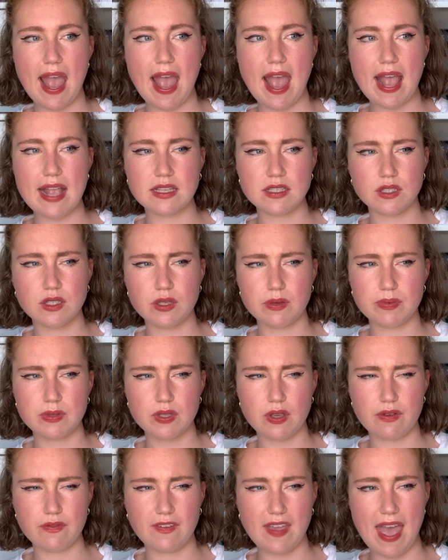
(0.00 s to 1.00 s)
ends up
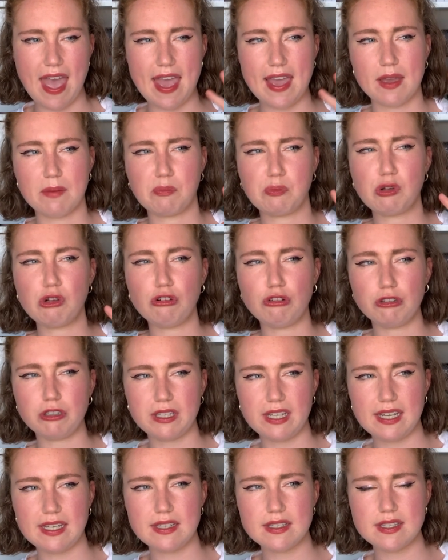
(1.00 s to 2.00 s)
sort of getting pulled
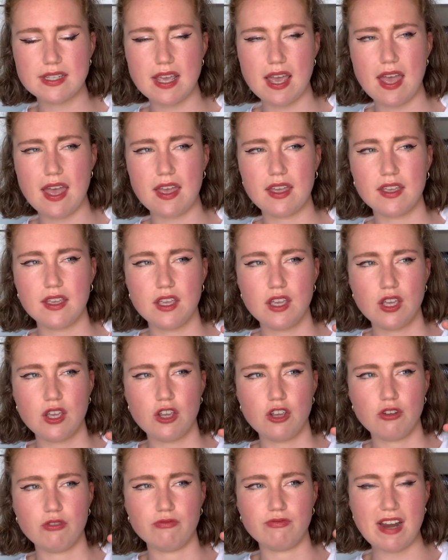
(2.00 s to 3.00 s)
into
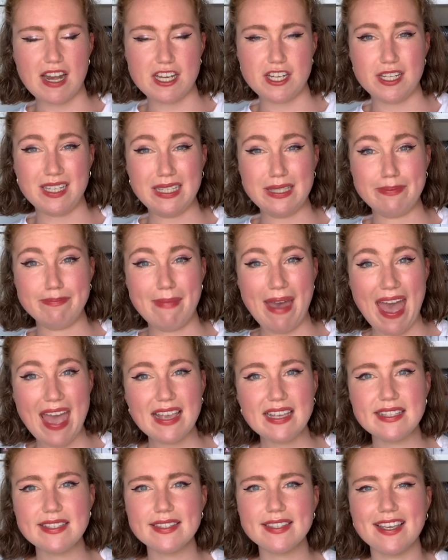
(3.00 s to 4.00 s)
Reggie's
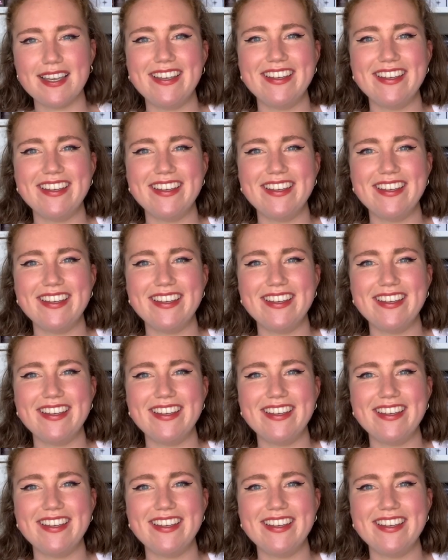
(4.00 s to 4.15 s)
mess.